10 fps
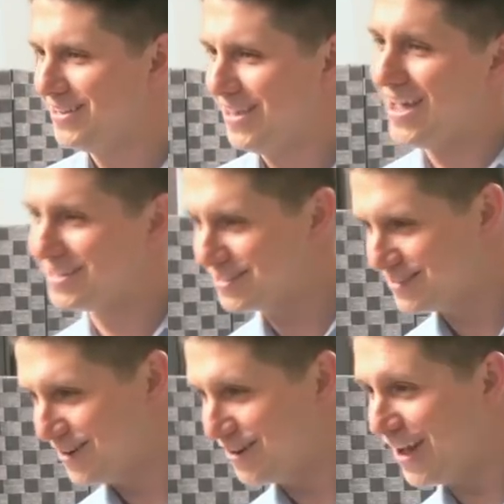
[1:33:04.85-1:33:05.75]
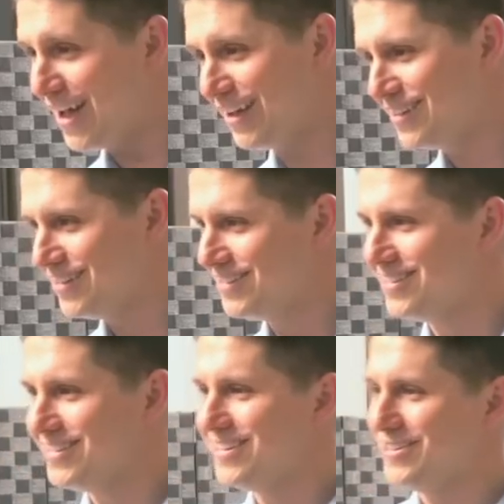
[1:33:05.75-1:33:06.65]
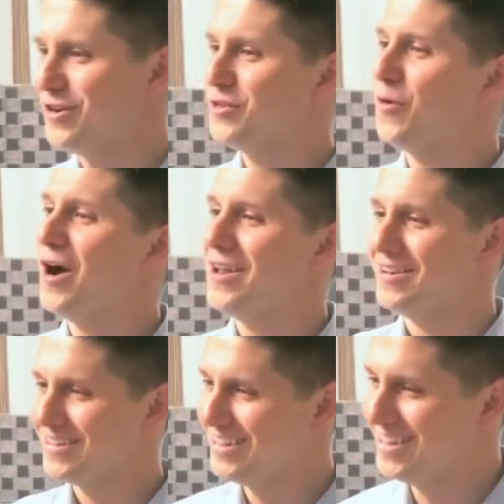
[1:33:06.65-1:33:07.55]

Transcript: Yes. Okay. You're the one.